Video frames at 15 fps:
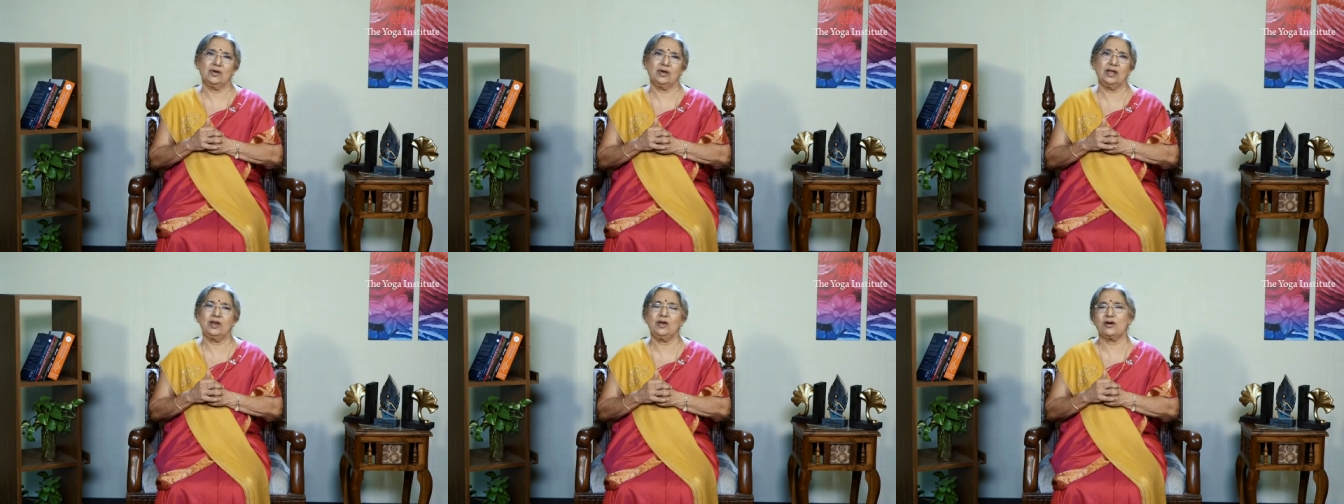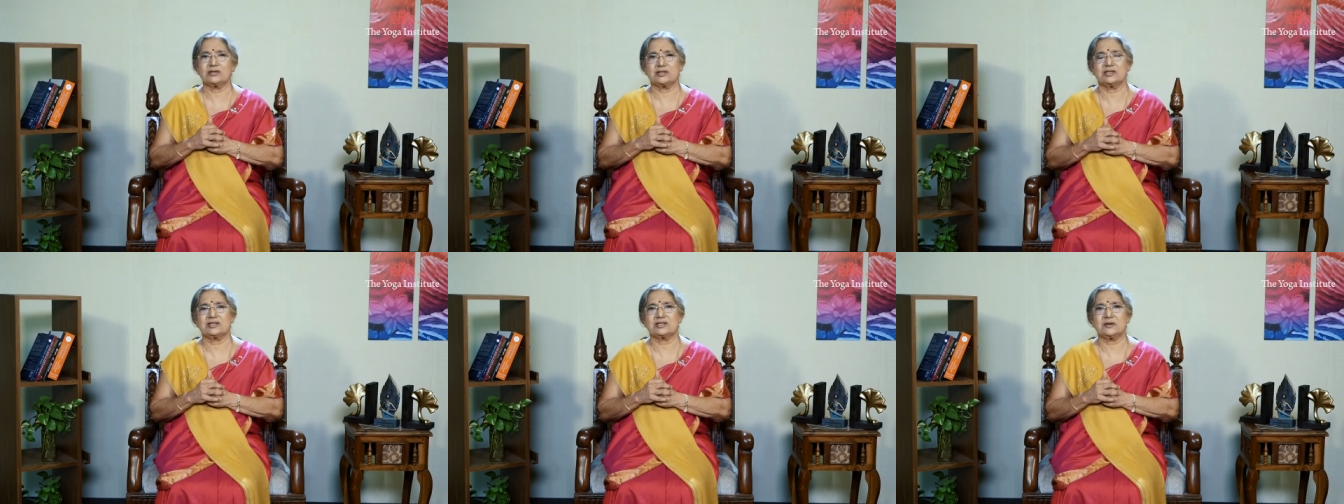in your
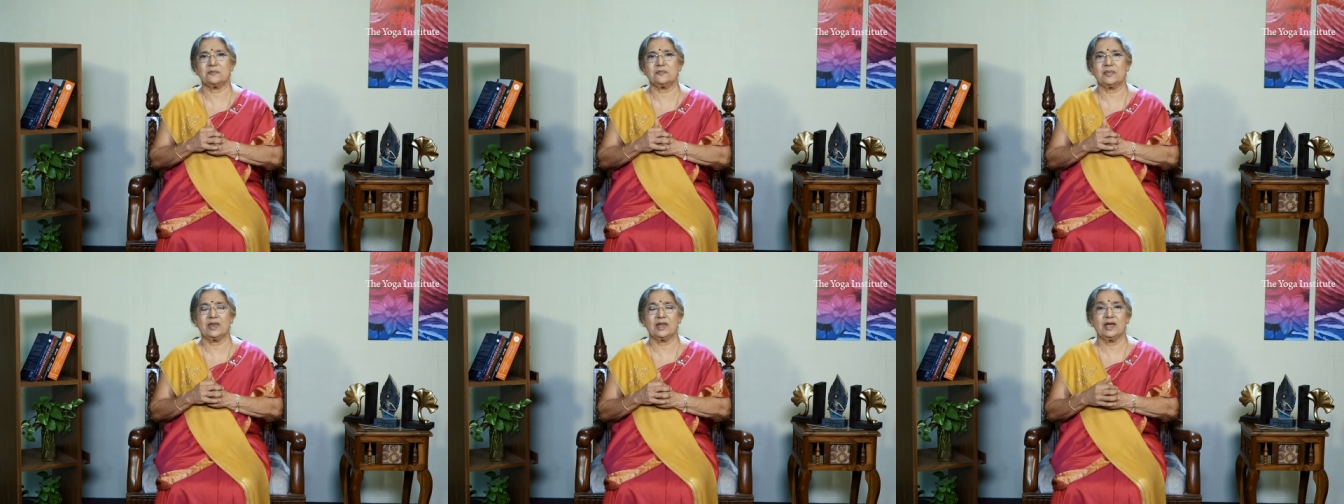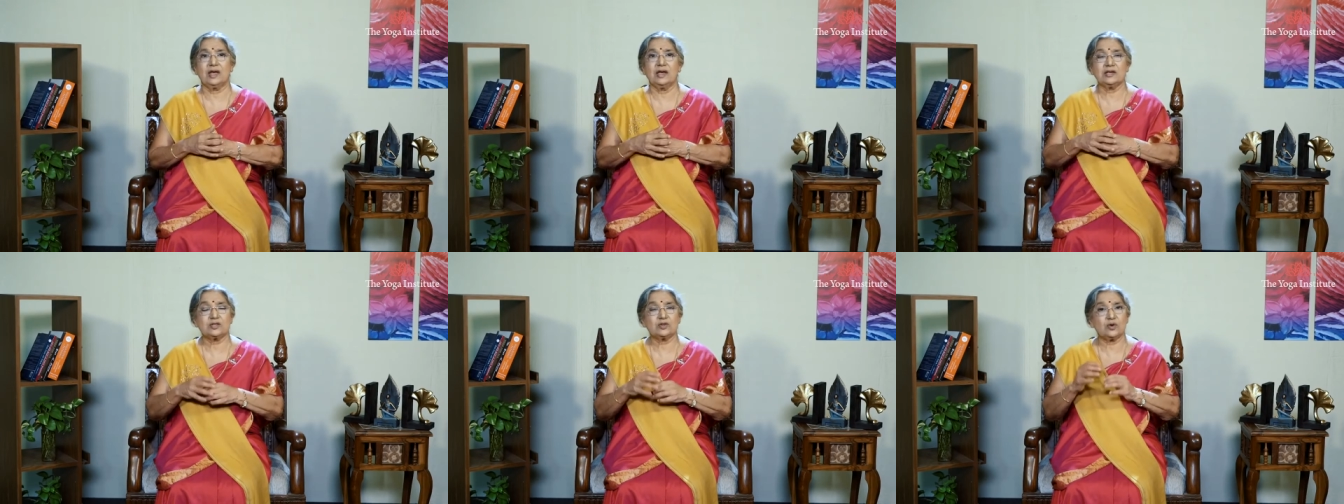system.
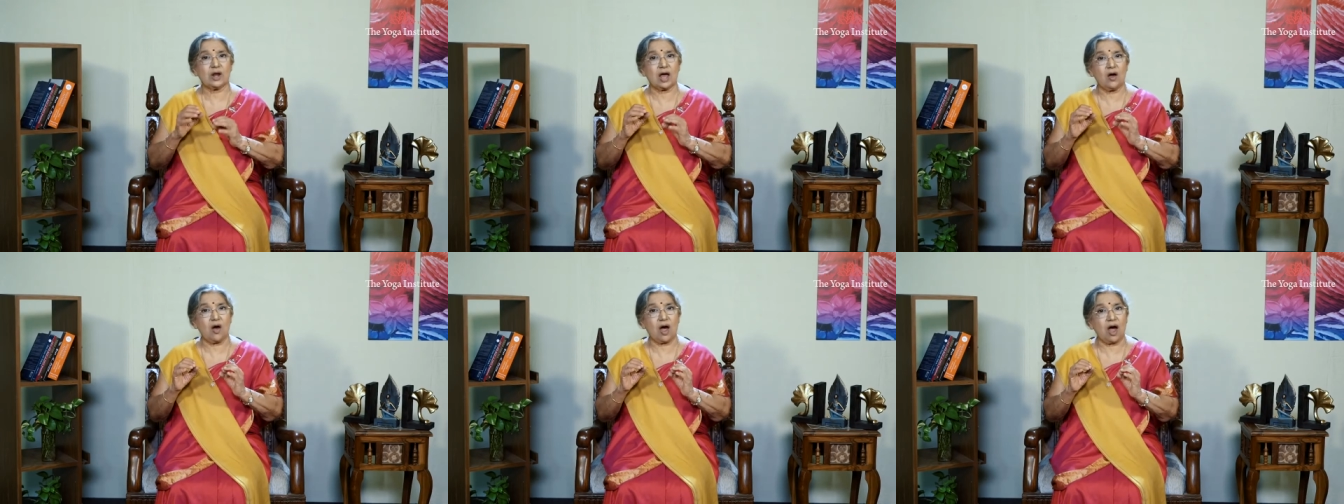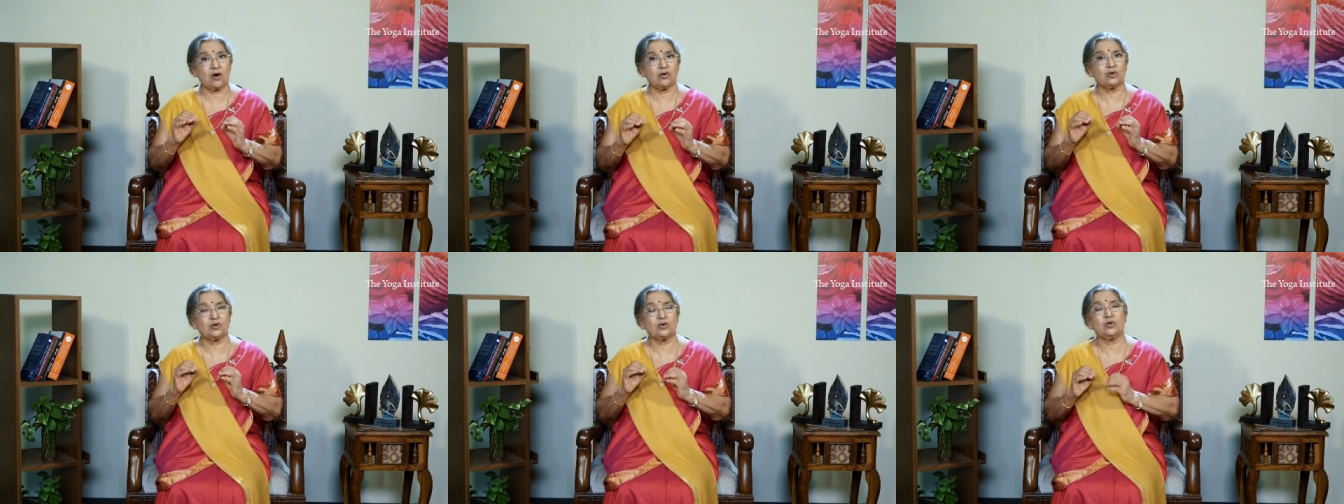So now how to